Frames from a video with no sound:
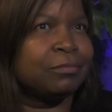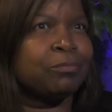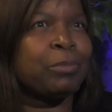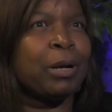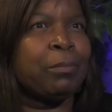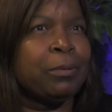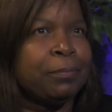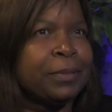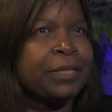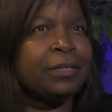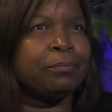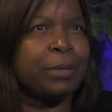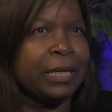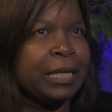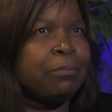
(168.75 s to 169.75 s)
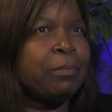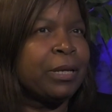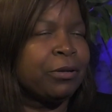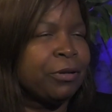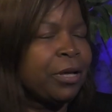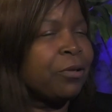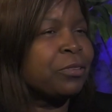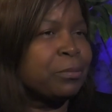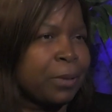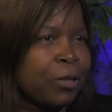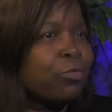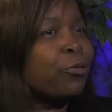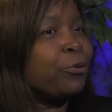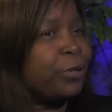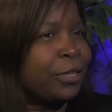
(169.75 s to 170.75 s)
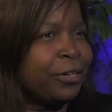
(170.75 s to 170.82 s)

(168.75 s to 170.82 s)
probably been in mental health about 30